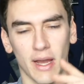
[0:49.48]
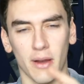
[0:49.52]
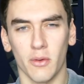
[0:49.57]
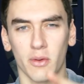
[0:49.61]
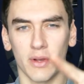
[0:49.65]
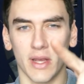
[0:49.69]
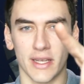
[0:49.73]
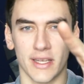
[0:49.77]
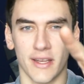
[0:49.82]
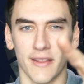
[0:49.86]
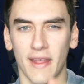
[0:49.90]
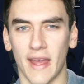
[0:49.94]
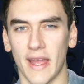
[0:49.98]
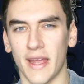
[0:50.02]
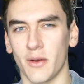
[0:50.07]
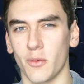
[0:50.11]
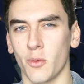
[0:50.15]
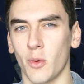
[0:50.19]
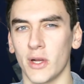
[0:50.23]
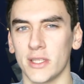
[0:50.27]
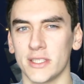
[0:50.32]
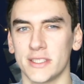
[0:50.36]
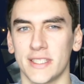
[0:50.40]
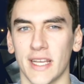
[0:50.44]
yeah I'll get to that
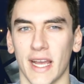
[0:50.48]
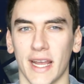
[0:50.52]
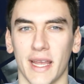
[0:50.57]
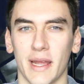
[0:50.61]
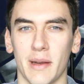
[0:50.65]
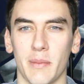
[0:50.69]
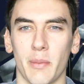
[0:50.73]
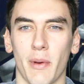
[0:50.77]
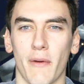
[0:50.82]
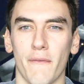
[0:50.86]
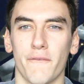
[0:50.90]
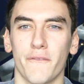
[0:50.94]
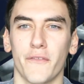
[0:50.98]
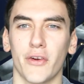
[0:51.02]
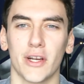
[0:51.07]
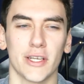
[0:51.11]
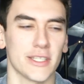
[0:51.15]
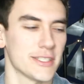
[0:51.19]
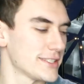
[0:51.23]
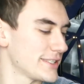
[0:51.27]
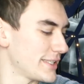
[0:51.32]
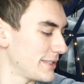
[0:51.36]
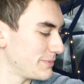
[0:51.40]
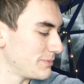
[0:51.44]
in one second but
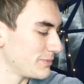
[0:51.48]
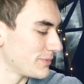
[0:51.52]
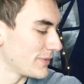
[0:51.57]
first